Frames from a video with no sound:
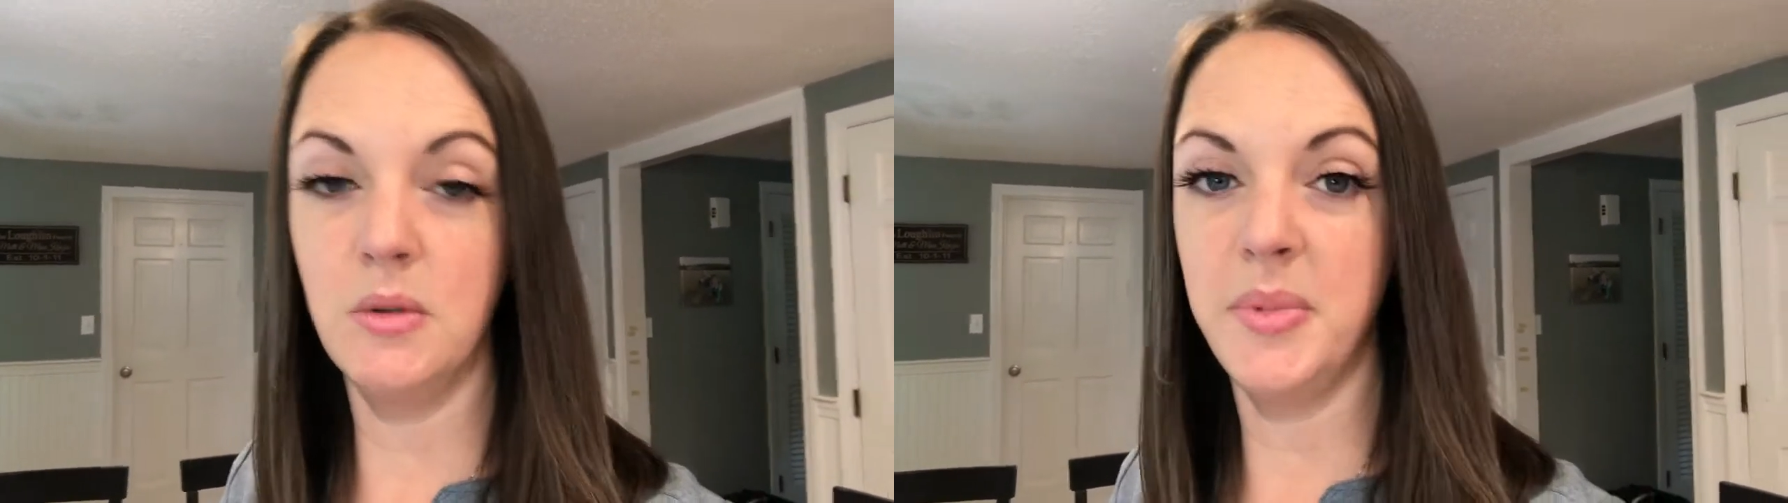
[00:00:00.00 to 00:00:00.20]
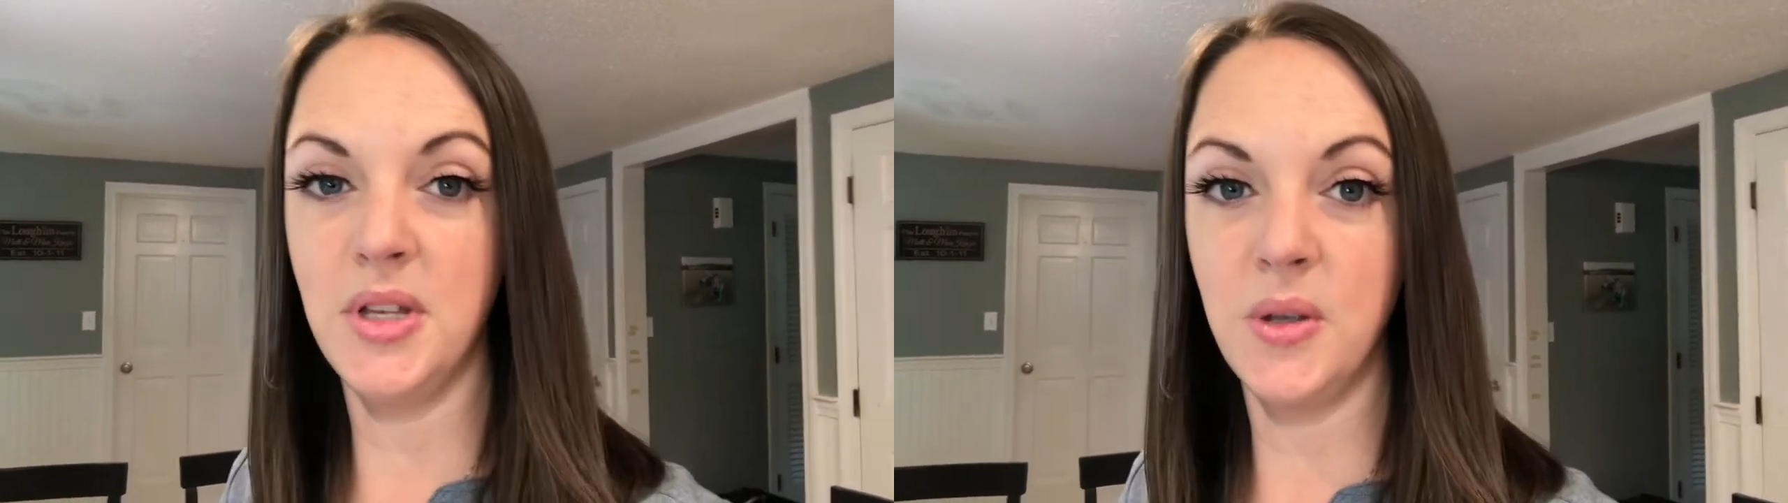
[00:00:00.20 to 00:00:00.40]

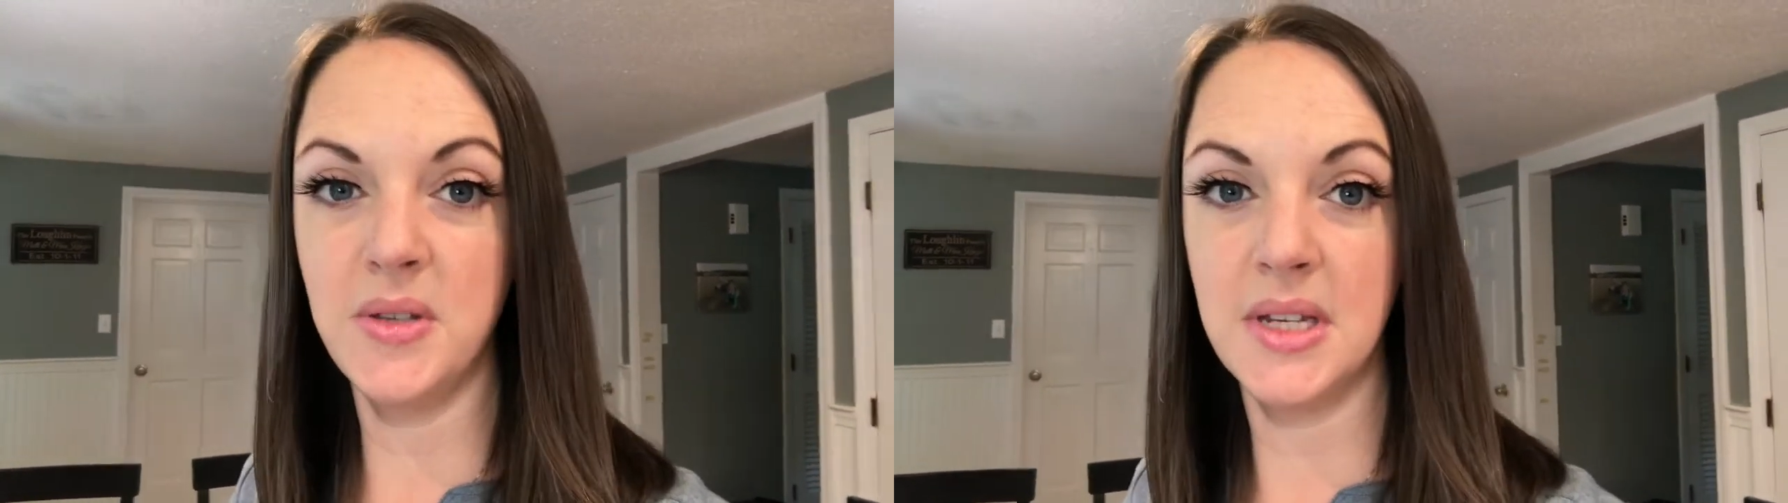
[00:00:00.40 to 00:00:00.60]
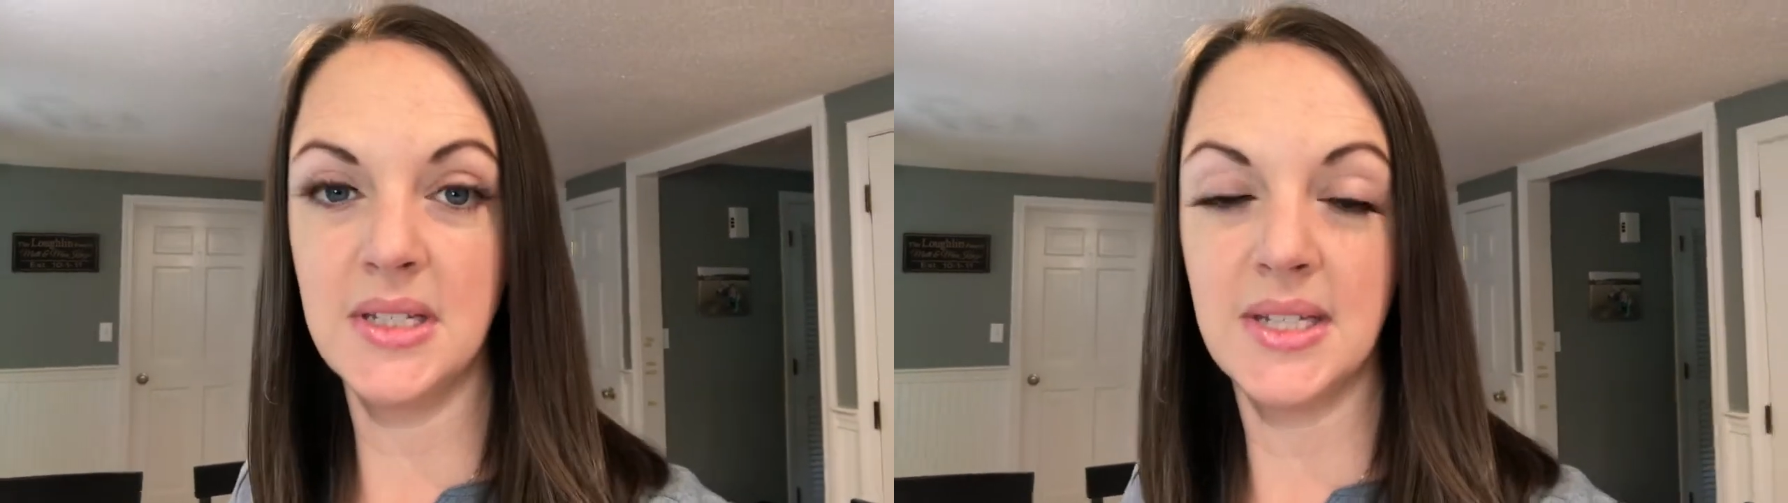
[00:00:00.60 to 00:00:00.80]
be
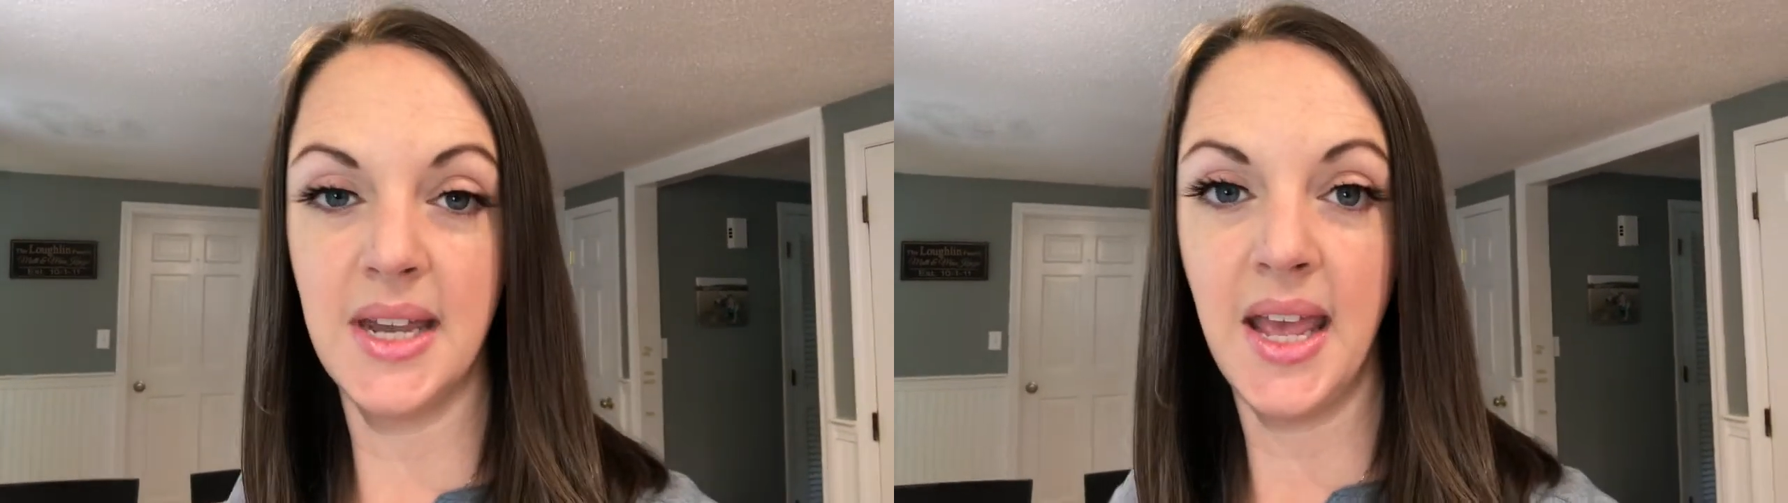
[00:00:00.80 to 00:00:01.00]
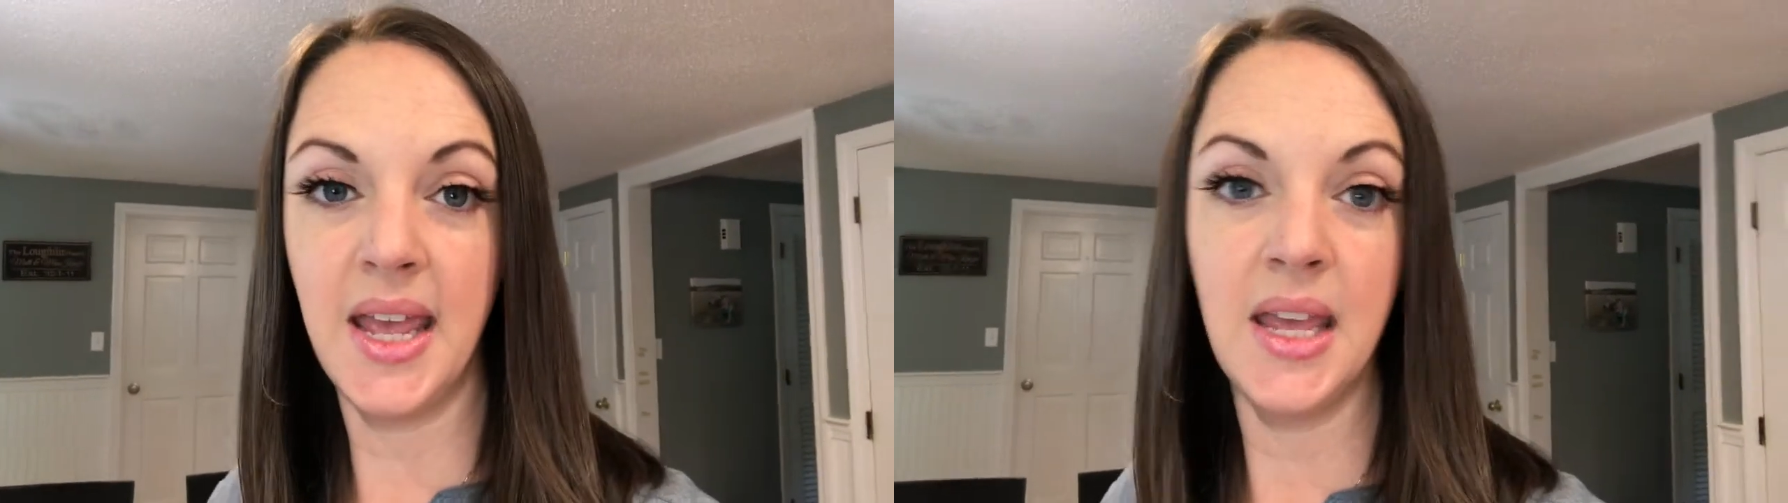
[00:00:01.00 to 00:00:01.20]
using
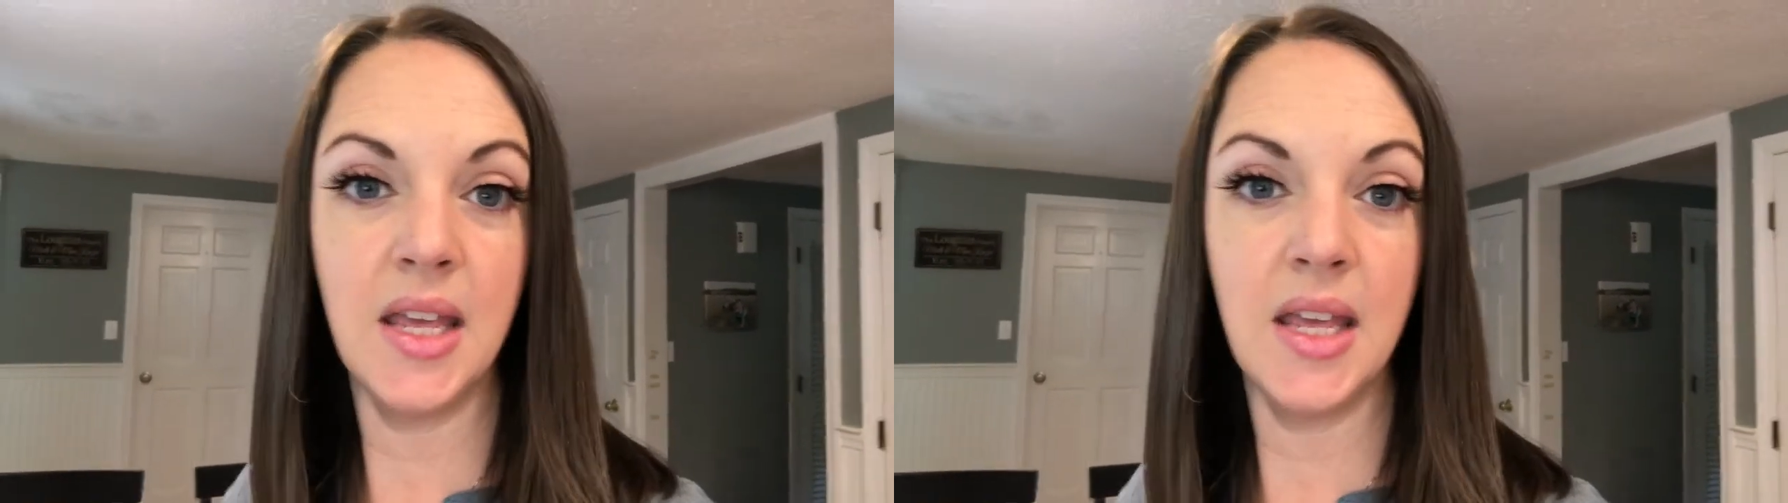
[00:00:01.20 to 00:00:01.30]
today.